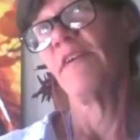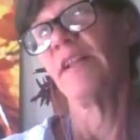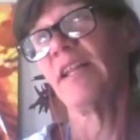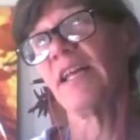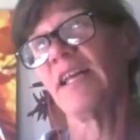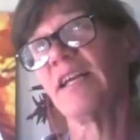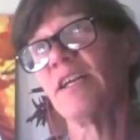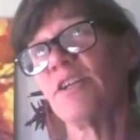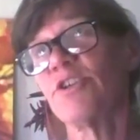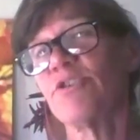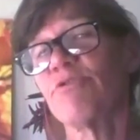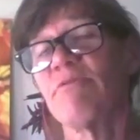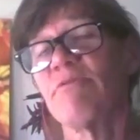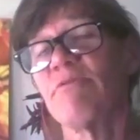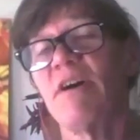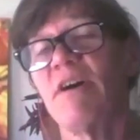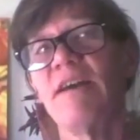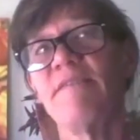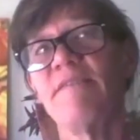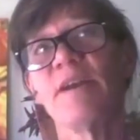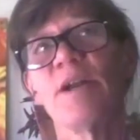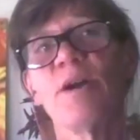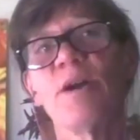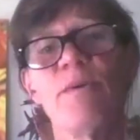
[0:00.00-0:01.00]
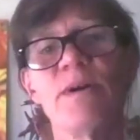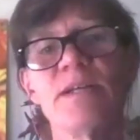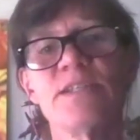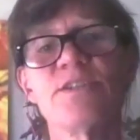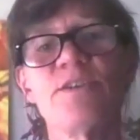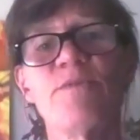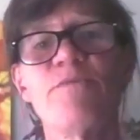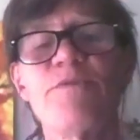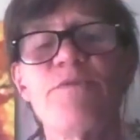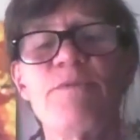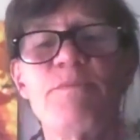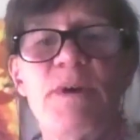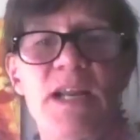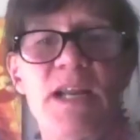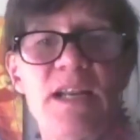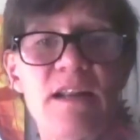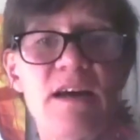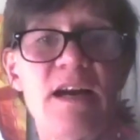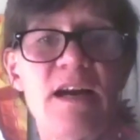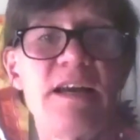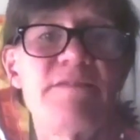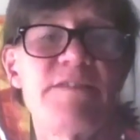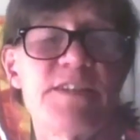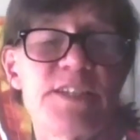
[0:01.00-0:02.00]
like a driving question for my
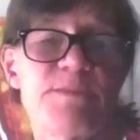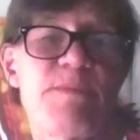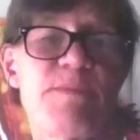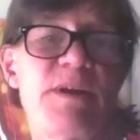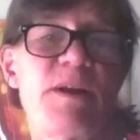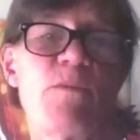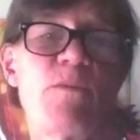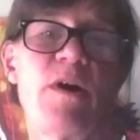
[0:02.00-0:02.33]
life has been